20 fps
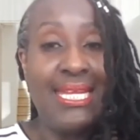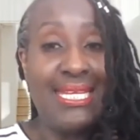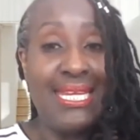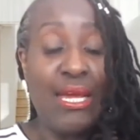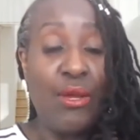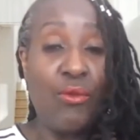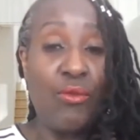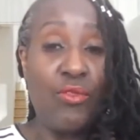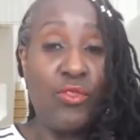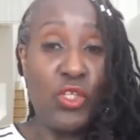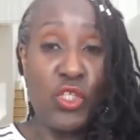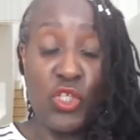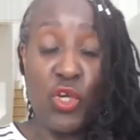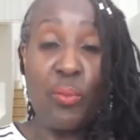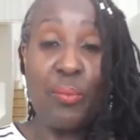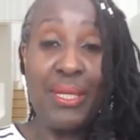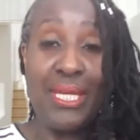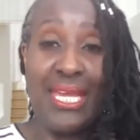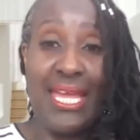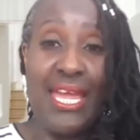now the
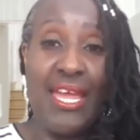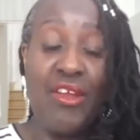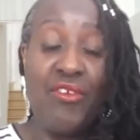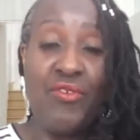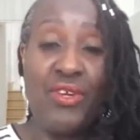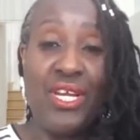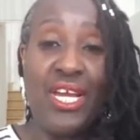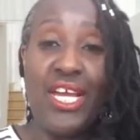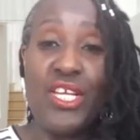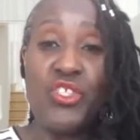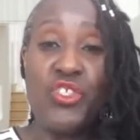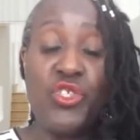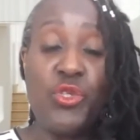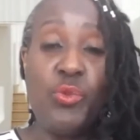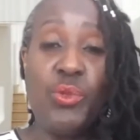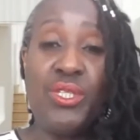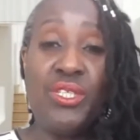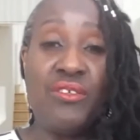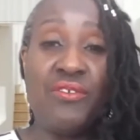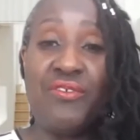topic area, as
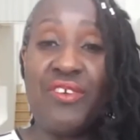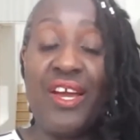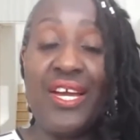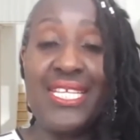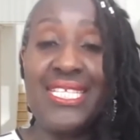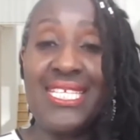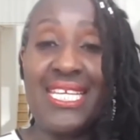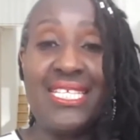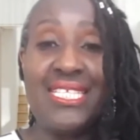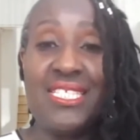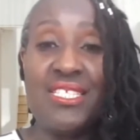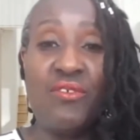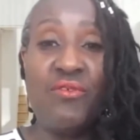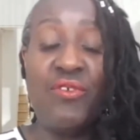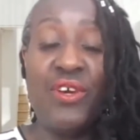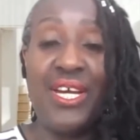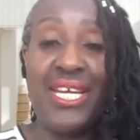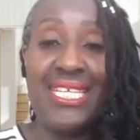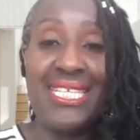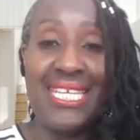you would have
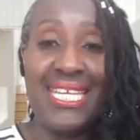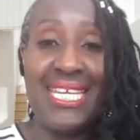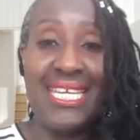identified,